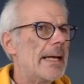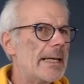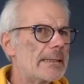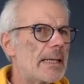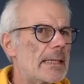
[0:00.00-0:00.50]

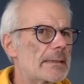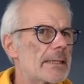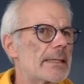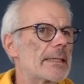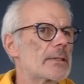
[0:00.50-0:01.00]
And I
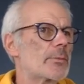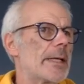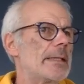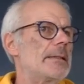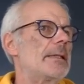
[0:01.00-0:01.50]
said as
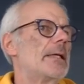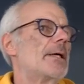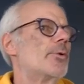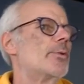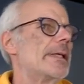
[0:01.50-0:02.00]
well,
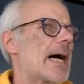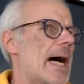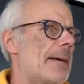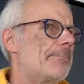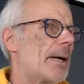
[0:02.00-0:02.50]
we
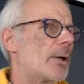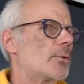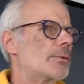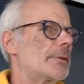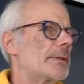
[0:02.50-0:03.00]
are
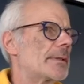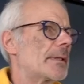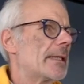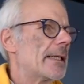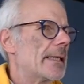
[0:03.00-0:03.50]
bound
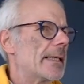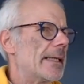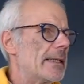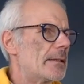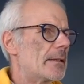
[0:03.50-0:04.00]

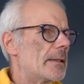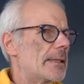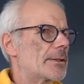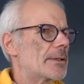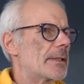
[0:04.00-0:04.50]
in
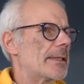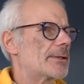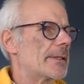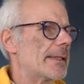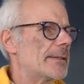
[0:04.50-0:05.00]

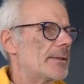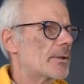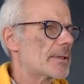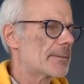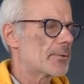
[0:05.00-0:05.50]
legislation, in
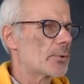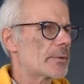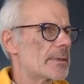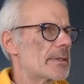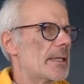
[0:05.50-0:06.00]

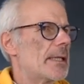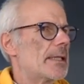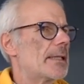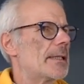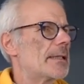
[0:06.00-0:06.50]

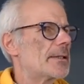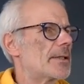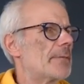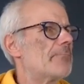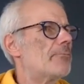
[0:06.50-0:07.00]
jurisprudence, uh,
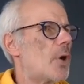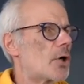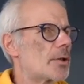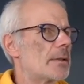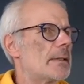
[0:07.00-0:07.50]
to
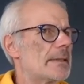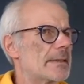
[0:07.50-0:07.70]
moral